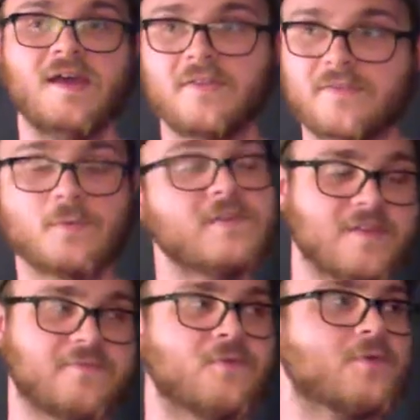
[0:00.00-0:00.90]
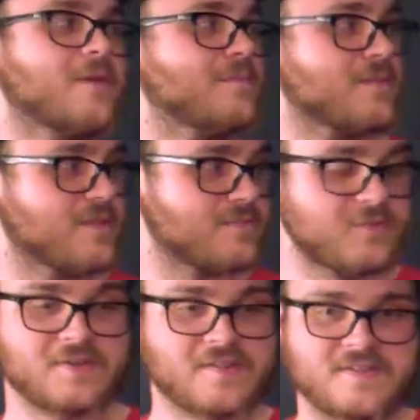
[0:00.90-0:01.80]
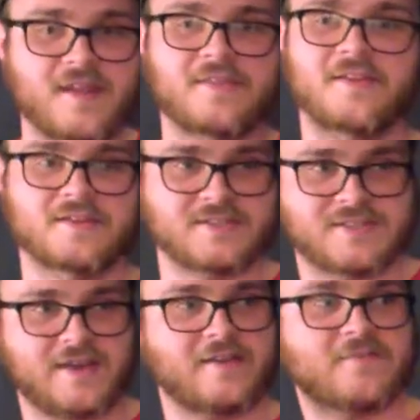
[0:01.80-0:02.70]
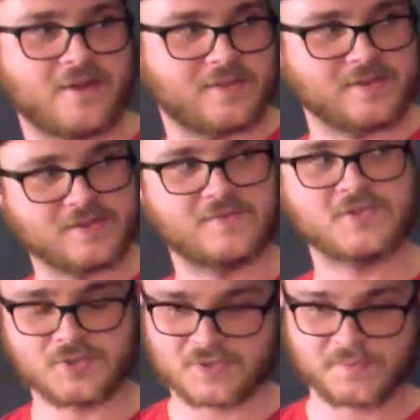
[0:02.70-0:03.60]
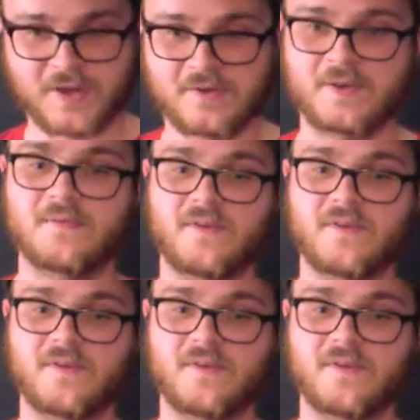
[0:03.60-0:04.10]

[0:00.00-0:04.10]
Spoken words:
This movie's not for them. This movie does nothing to satisfy the individual Spider-Man